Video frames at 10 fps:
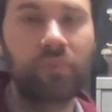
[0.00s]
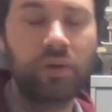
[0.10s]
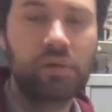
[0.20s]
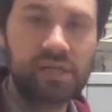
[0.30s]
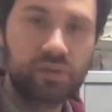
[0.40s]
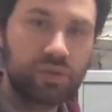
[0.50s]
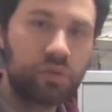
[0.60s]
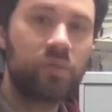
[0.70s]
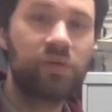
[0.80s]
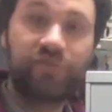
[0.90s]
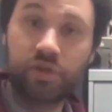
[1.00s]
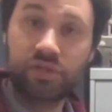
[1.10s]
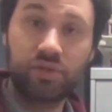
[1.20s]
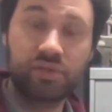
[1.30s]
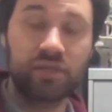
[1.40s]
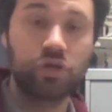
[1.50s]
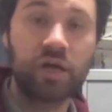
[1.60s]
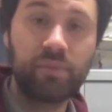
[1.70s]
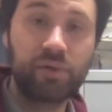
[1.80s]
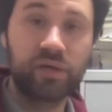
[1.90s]
Okay, so those are what your first notes on the
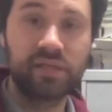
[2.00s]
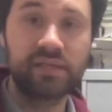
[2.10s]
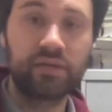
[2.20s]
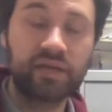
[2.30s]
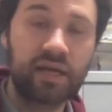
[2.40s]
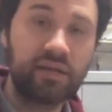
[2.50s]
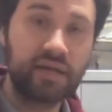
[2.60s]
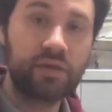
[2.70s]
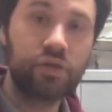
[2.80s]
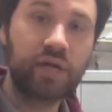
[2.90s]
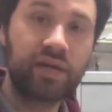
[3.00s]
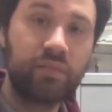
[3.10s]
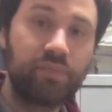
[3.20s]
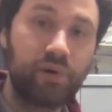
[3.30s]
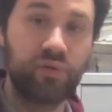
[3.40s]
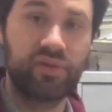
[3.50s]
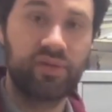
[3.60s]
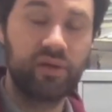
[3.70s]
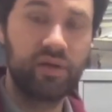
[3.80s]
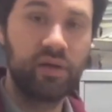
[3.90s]
trombone are going to sound like. I'd like you to try to get both.
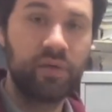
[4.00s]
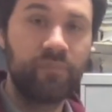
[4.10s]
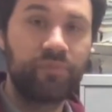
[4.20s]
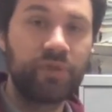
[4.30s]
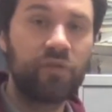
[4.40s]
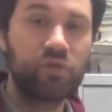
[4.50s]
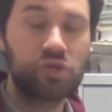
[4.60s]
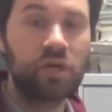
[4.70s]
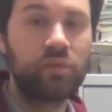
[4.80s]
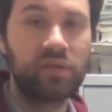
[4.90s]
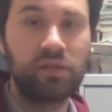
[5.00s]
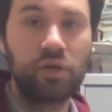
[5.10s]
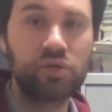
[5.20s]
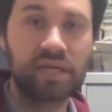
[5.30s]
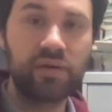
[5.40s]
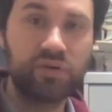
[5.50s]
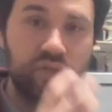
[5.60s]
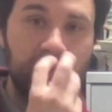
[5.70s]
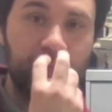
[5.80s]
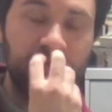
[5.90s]
Now, if you start with the low sound, you
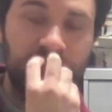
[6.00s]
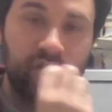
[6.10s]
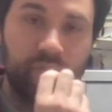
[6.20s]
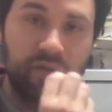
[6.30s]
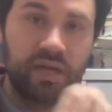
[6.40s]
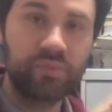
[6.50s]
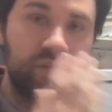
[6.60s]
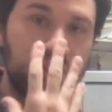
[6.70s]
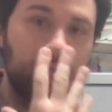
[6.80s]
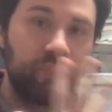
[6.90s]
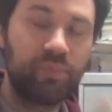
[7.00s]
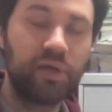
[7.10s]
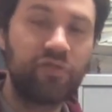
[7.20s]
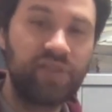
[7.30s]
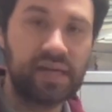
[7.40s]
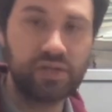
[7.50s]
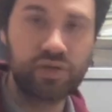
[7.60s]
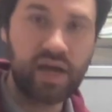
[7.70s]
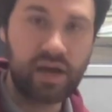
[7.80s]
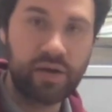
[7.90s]
simply firm your lips and blow
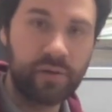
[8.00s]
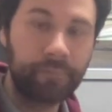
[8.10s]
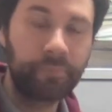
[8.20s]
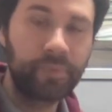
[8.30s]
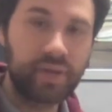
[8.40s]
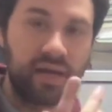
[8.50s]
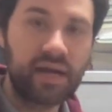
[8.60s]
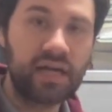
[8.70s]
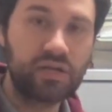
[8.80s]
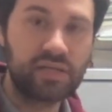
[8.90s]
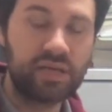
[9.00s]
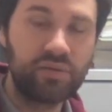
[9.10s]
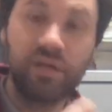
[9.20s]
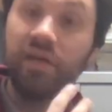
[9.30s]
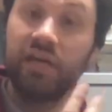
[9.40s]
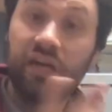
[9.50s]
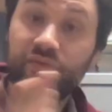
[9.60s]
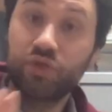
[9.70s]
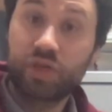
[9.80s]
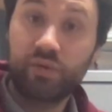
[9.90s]
faster air to get a higher sound.
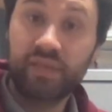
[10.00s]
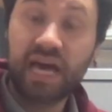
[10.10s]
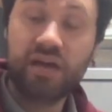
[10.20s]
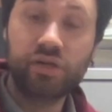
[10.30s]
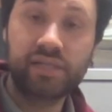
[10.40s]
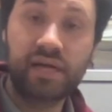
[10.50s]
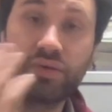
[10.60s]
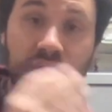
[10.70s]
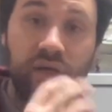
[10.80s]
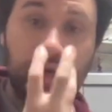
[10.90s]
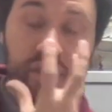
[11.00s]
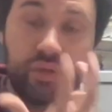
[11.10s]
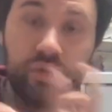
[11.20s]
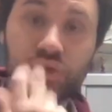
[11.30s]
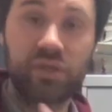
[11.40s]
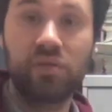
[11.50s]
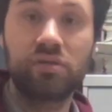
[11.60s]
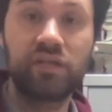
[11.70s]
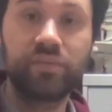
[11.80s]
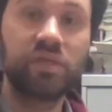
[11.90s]
If you start with the higher sound, you loosen
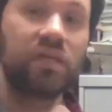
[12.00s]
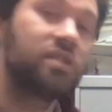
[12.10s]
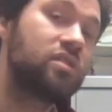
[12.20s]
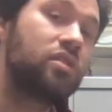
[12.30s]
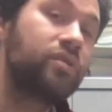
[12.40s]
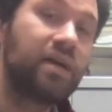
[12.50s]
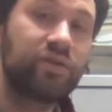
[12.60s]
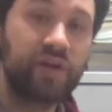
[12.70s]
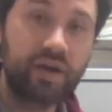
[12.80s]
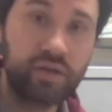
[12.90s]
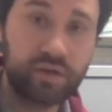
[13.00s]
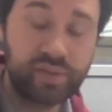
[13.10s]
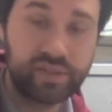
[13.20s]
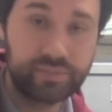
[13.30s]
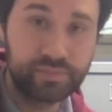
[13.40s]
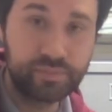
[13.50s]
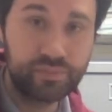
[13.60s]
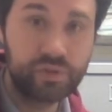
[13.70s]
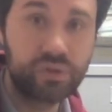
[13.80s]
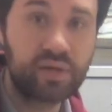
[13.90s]
those lips and slow down your air a little bit.
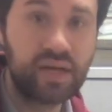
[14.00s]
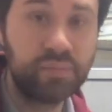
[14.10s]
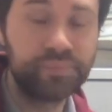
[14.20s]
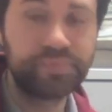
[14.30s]
Okay?